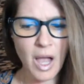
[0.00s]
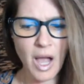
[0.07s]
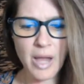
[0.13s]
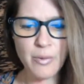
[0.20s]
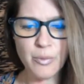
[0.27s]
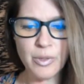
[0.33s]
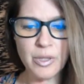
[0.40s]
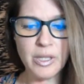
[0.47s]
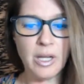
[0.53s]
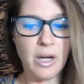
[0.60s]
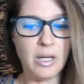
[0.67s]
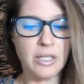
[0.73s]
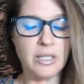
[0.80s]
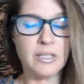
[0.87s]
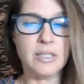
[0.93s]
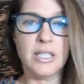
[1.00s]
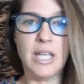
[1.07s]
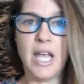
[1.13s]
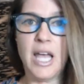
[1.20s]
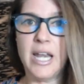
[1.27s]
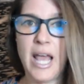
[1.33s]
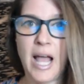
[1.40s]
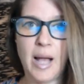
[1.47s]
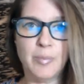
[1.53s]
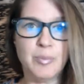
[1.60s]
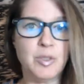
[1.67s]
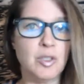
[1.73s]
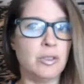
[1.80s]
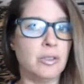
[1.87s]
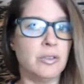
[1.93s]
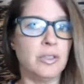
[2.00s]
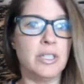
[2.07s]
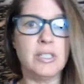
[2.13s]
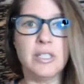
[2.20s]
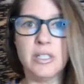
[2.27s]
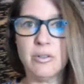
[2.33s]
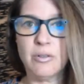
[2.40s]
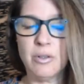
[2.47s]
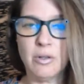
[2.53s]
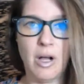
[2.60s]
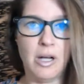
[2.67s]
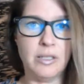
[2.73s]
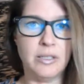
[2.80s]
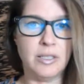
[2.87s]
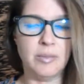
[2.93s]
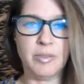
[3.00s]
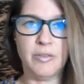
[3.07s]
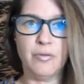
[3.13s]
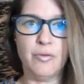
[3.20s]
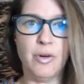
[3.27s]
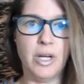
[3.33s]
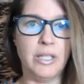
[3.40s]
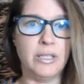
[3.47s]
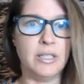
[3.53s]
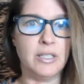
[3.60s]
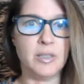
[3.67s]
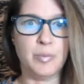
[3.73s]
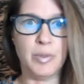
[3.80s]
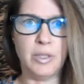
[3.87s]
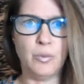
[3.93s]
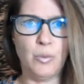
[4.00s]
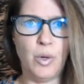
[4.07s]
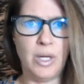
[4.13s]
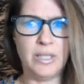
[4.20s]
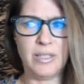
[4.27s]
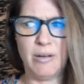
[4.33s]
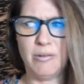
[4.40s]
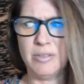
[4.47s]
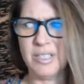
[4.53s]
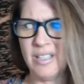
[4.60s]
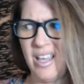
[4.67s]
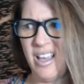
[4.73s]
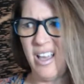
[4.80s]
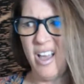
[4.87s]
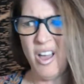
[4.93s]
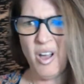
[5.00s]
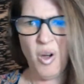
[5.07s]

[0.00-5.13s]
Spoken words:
I really honestly had absolutely zero concept of what the spleen was. I was like,